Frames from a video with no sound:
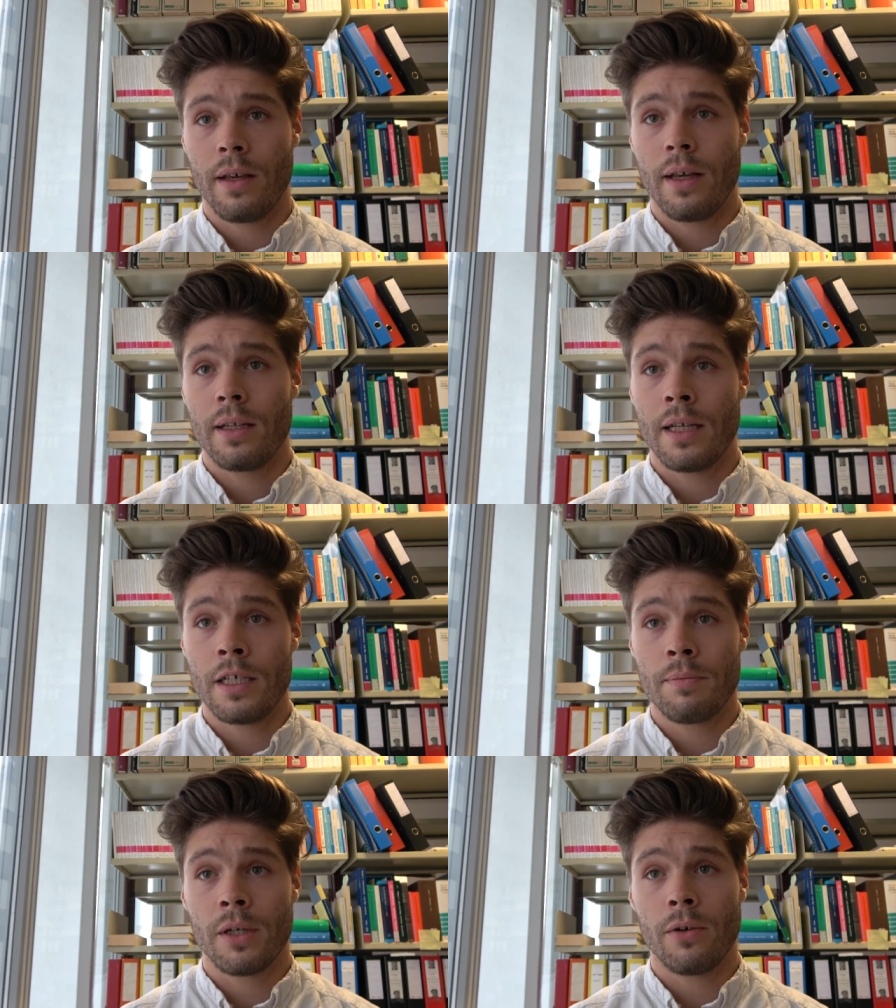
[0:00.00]
That
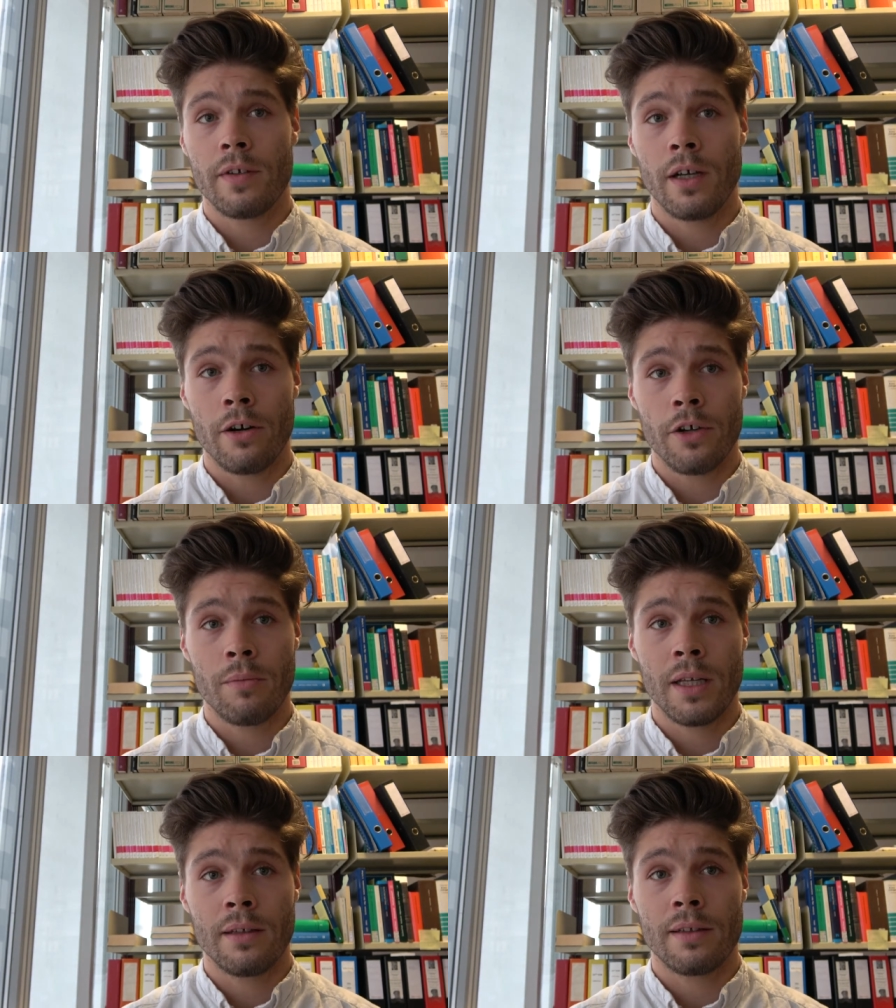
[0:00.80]
is because the
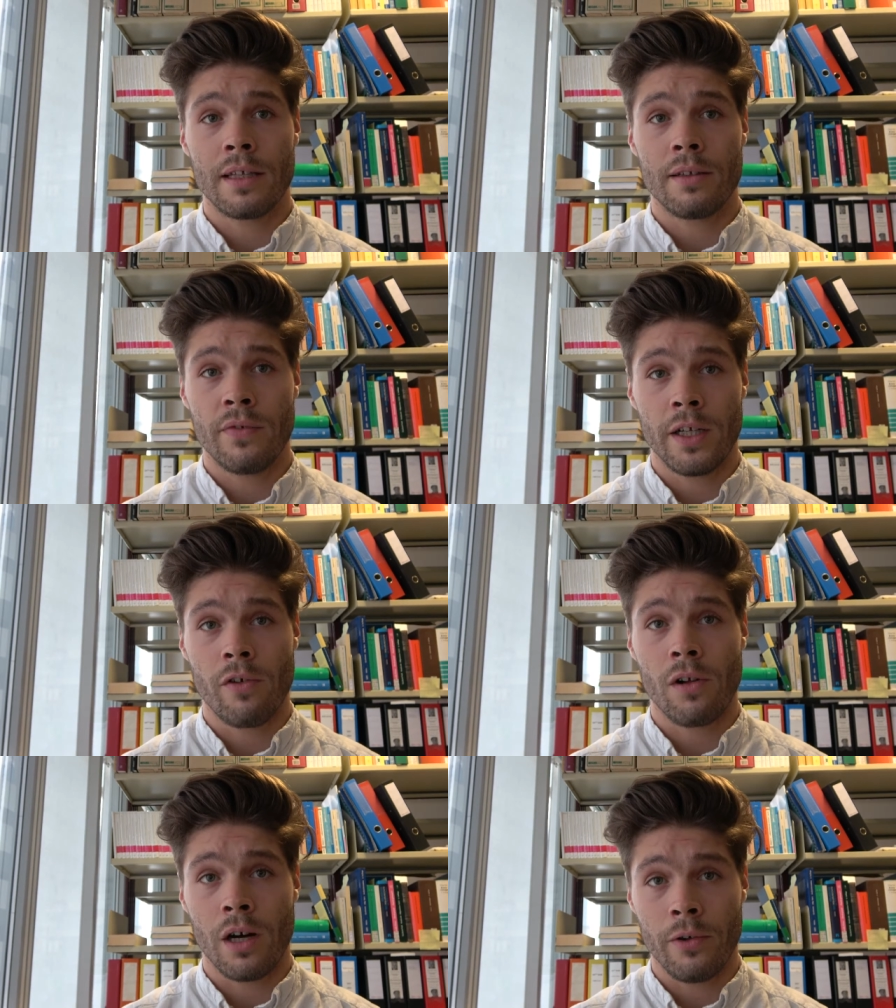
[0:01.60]
argument that the
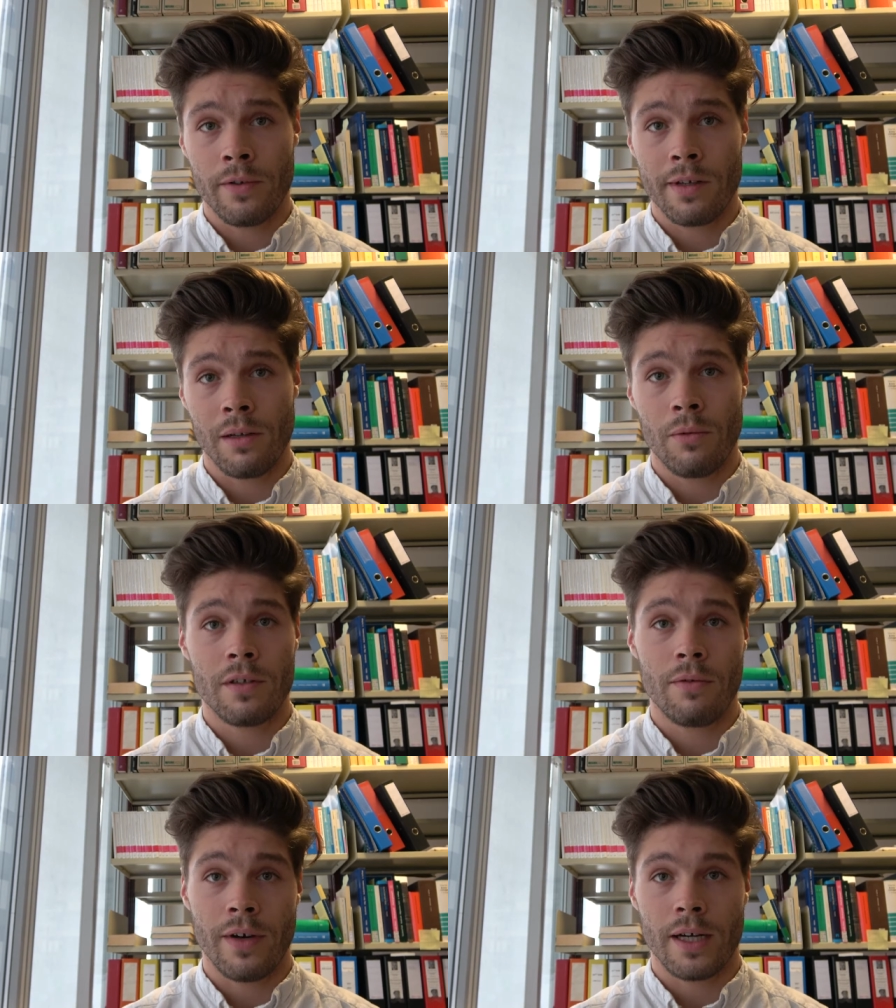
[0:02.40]
Federal Council was
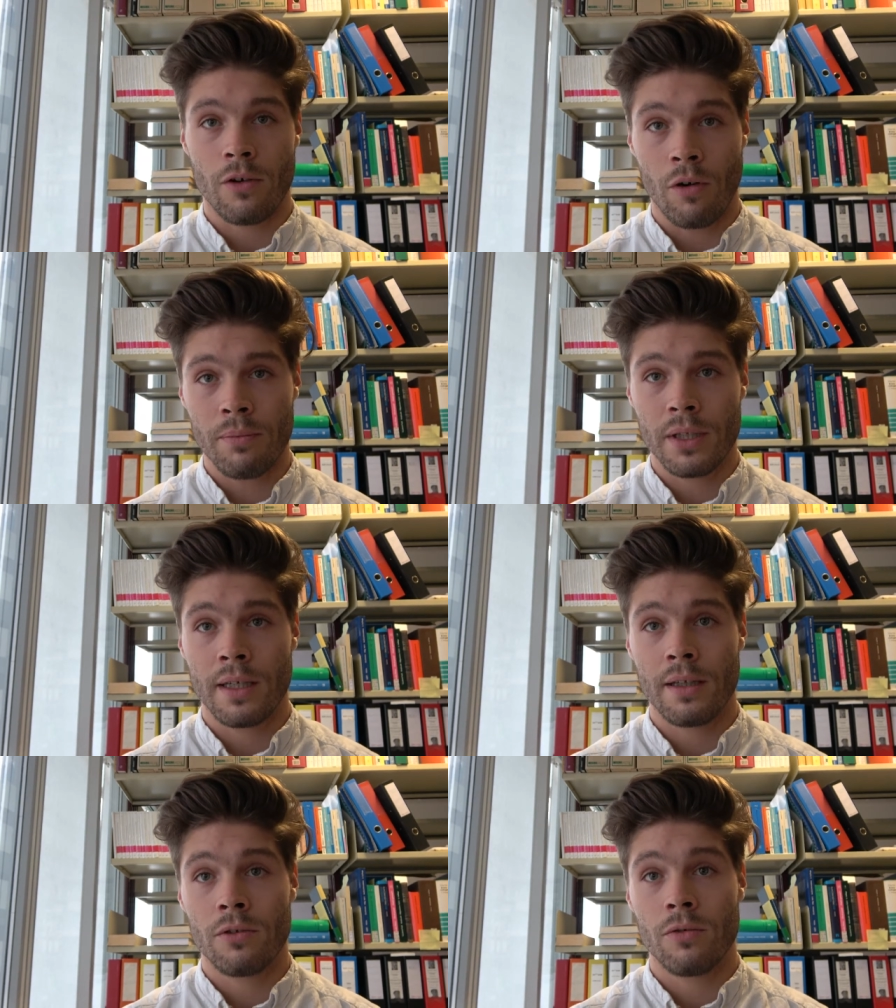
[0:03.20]
in fact
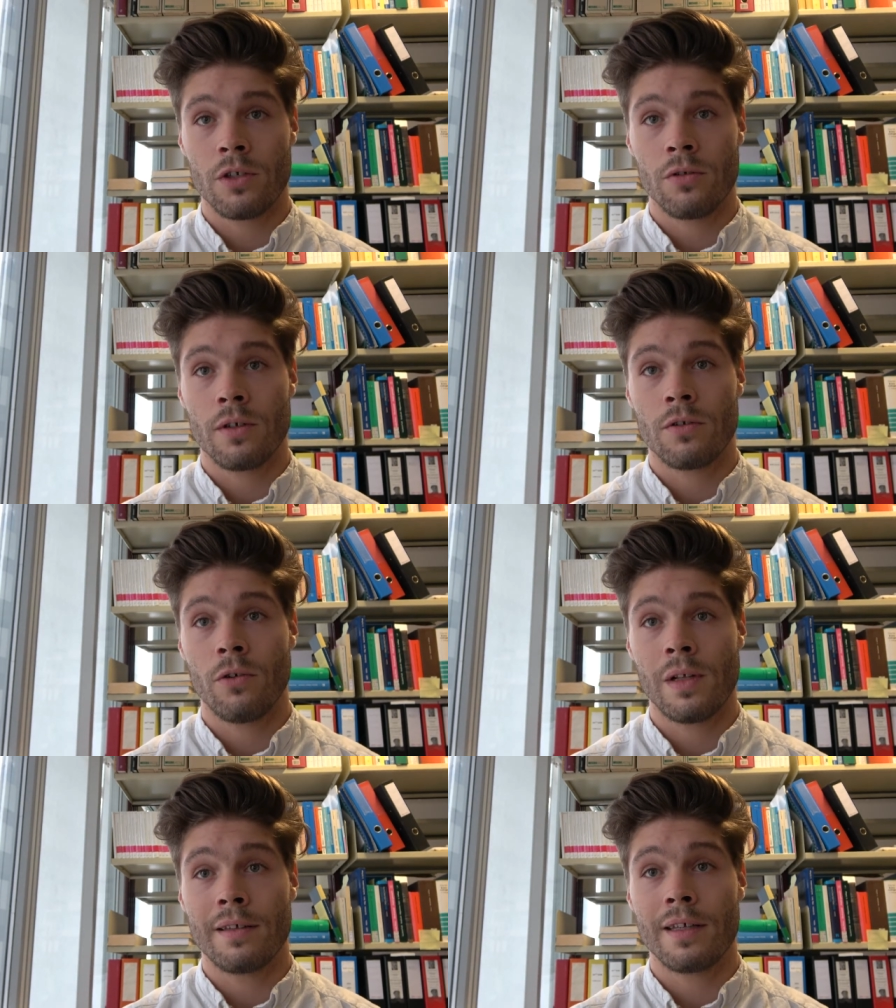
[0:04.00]
competent to issue
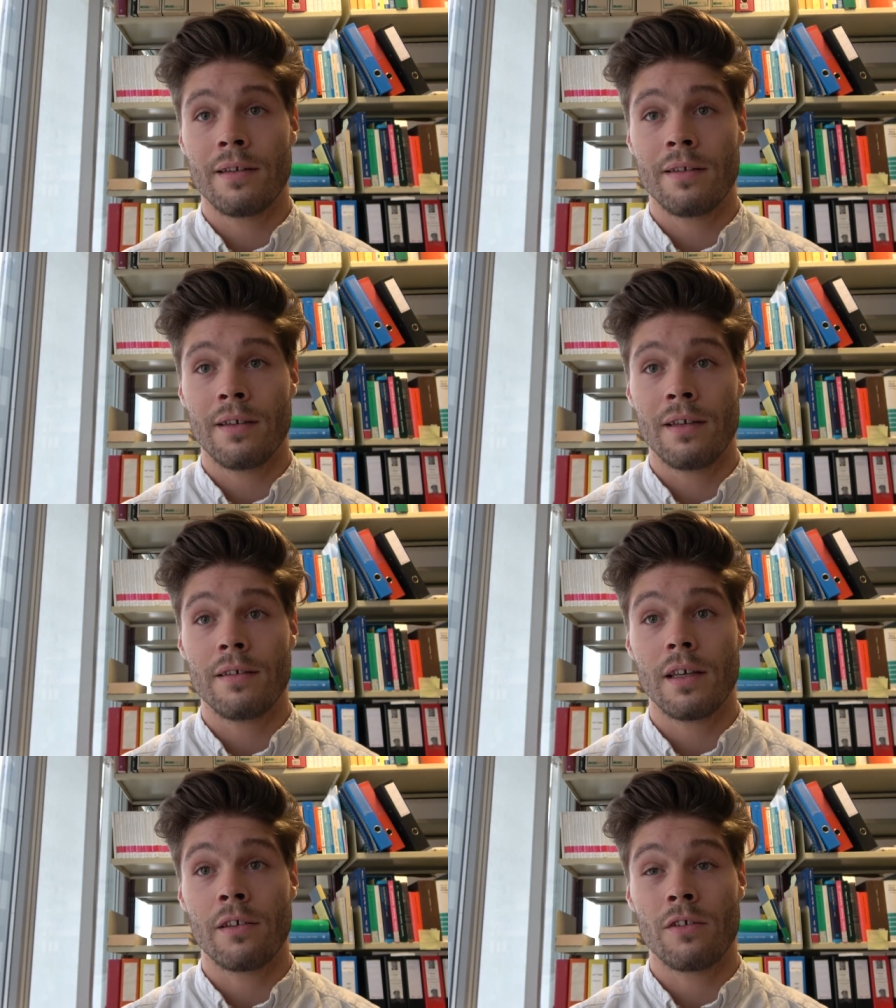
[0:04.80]
custodial
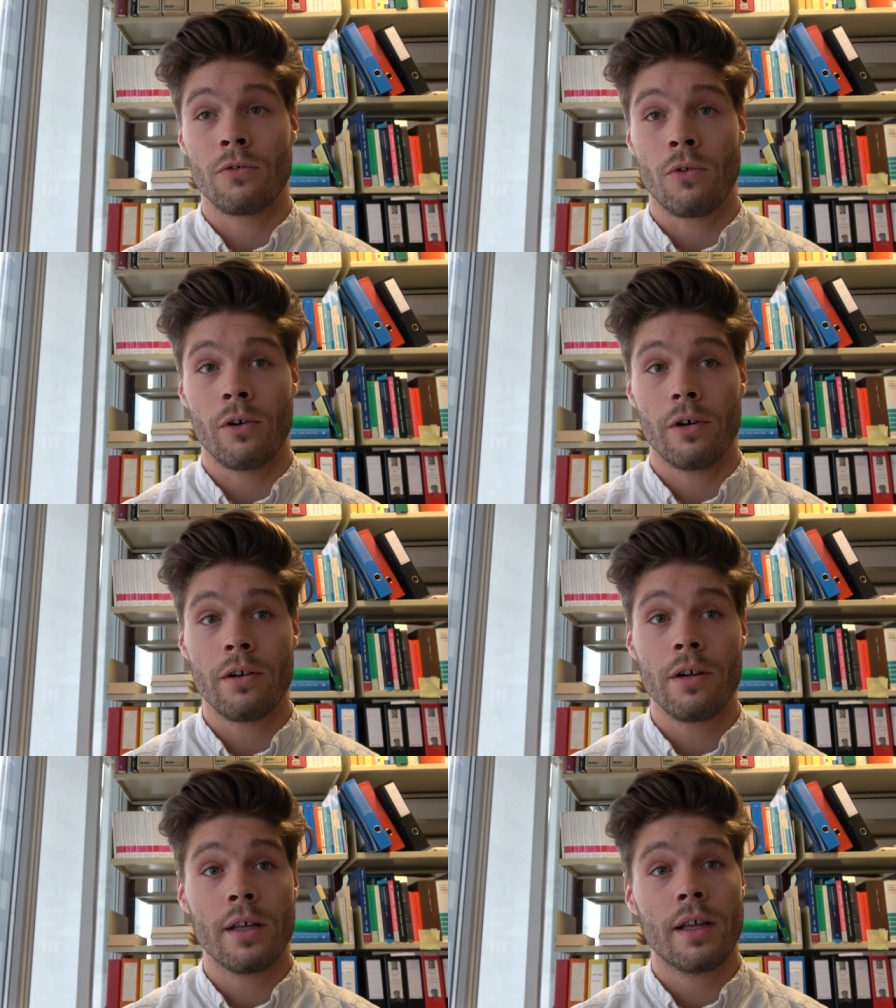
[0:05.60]
sentences is stronger